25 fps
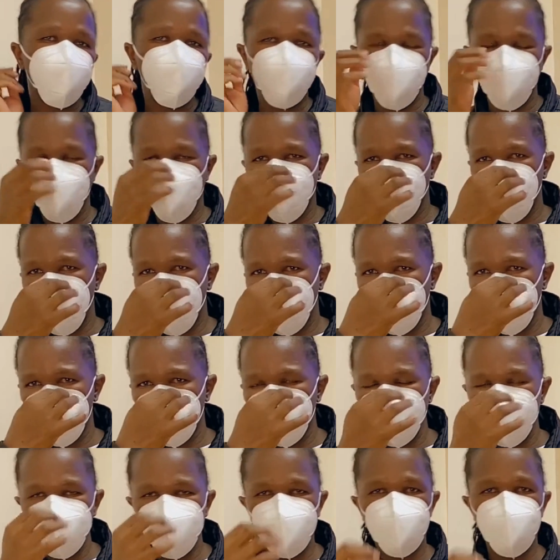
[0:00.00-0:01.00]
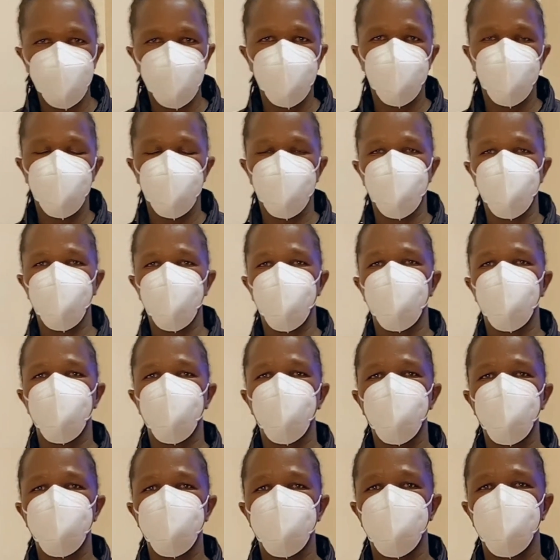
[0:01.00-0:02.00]
properly in your
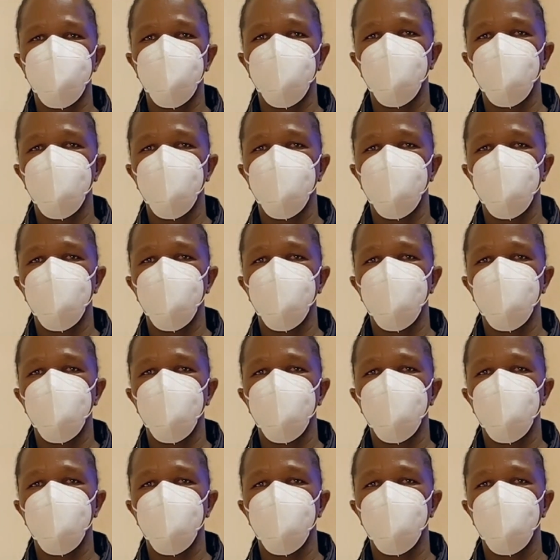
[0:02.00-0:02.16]
nose.